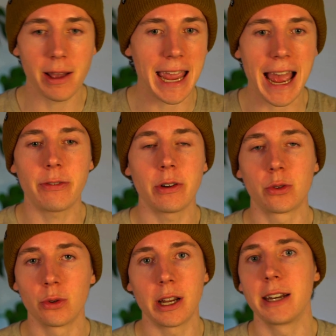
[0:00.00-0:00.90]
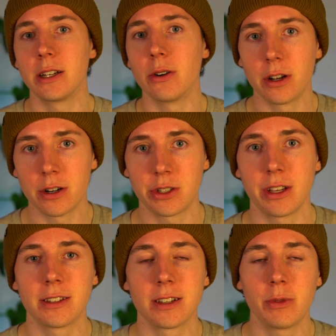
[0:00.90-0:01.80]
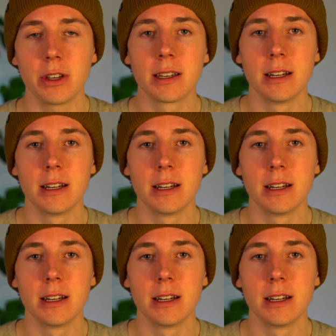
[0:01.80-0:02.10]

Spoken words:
halfway through it and I don't understand something,